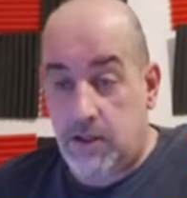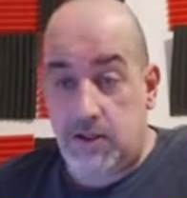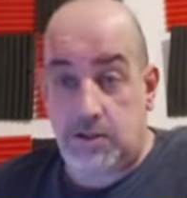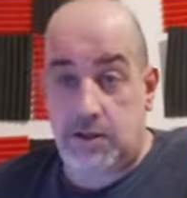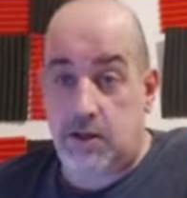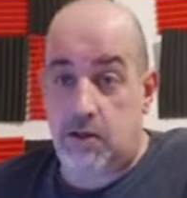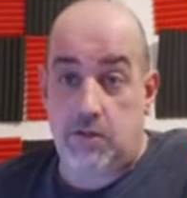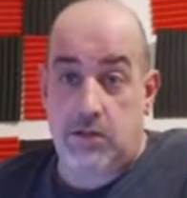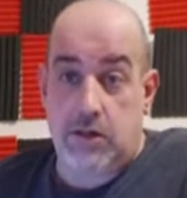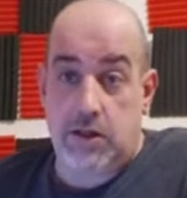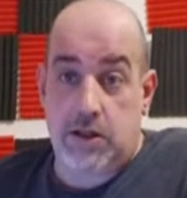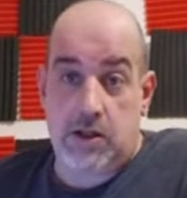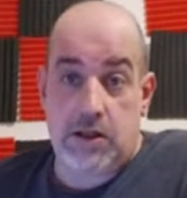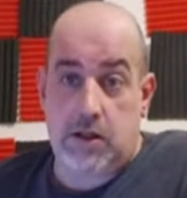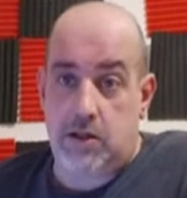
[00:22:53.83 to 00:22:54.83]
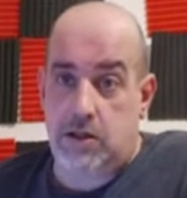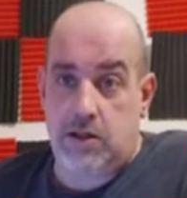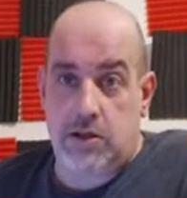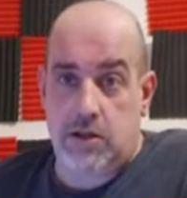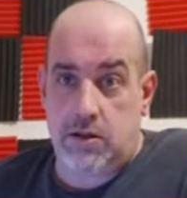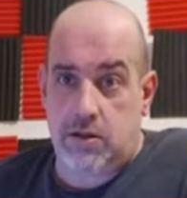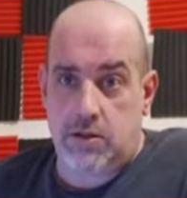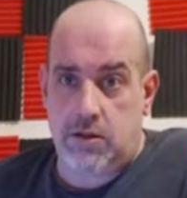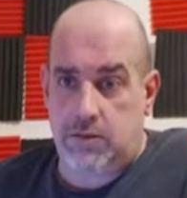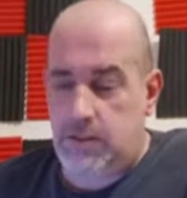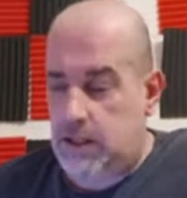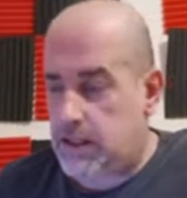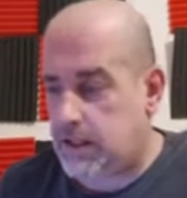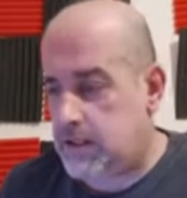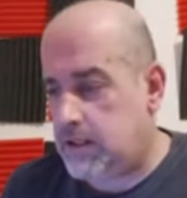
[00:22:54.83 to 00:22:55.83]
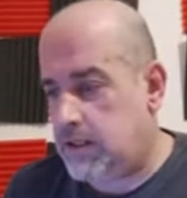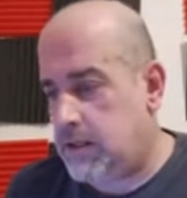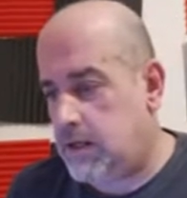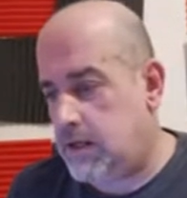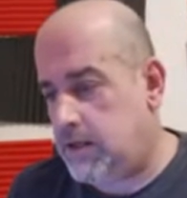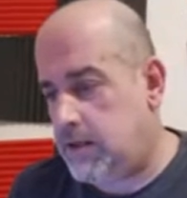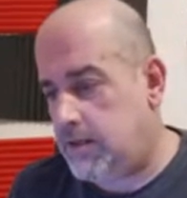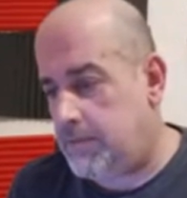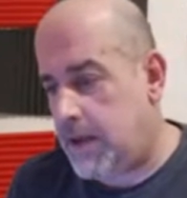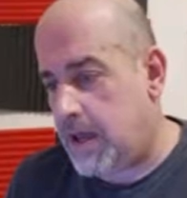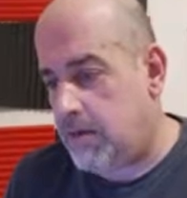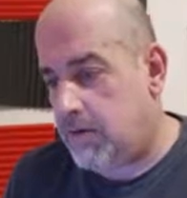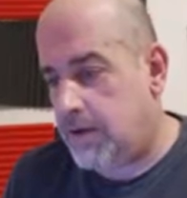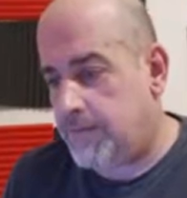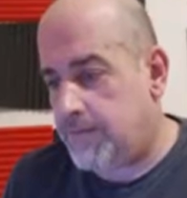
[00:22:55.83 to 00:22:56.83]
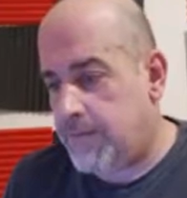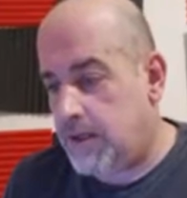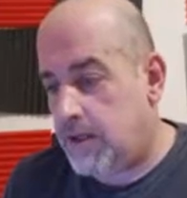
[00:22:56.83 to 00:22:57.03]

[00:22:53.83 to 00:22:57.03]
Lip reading: So you're not going to be lacking any power.